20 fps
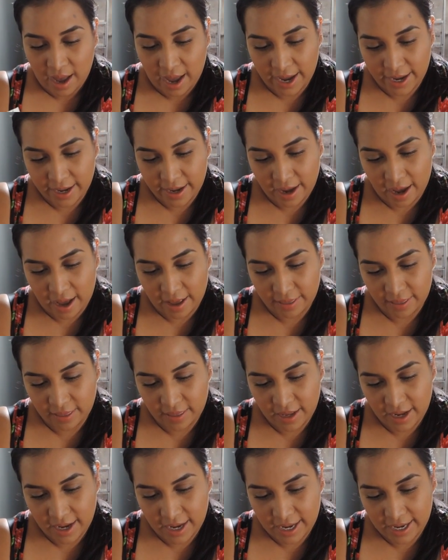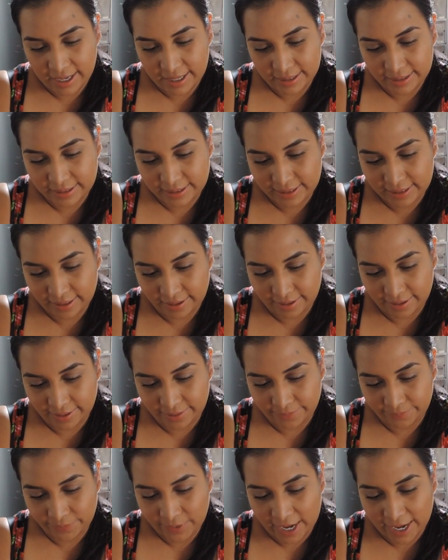I got this
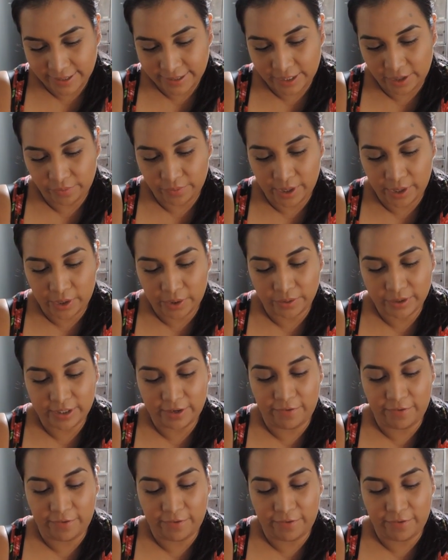Anti-Wrinkle